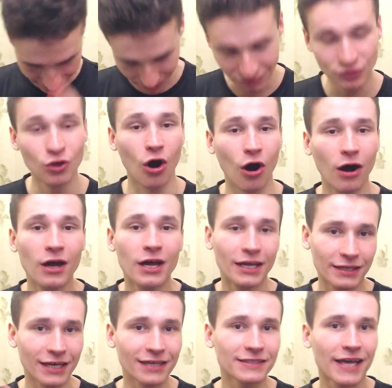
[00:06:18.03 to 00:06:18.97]
do
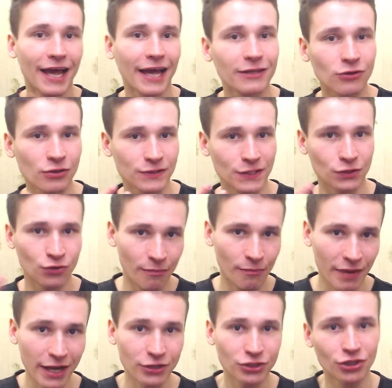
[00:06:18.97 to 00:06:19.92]
yes and also do
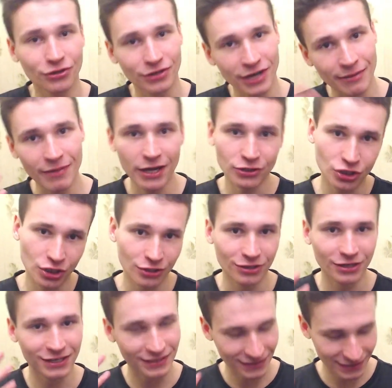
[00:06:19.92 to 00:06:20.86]
major re major
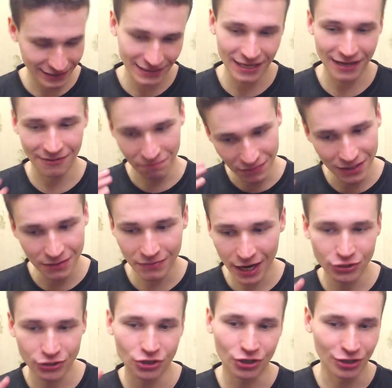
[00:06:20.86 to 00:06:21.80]
uh, mi
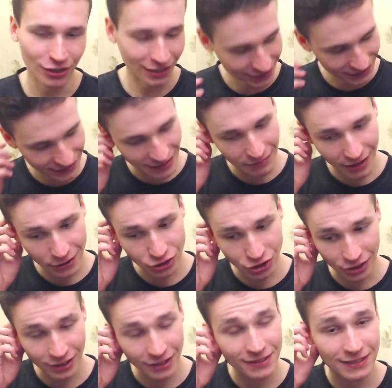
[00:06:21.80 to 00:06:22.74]
major uh, c
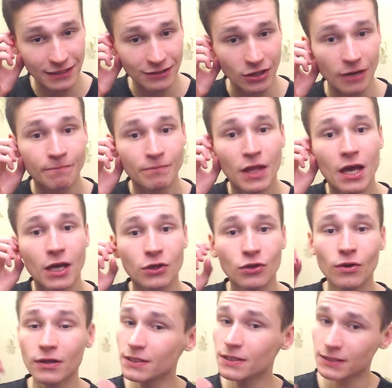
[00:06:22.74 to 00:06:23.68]
major and etc
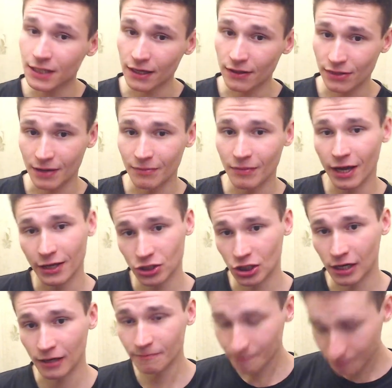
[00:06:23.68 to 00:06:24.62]
you understand them
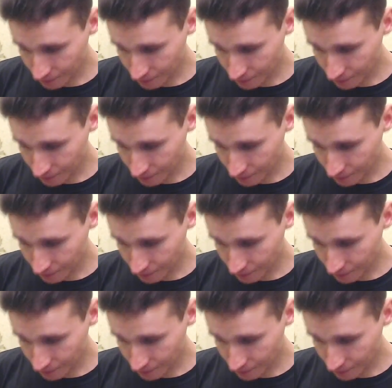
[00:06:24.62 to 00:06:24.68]
actually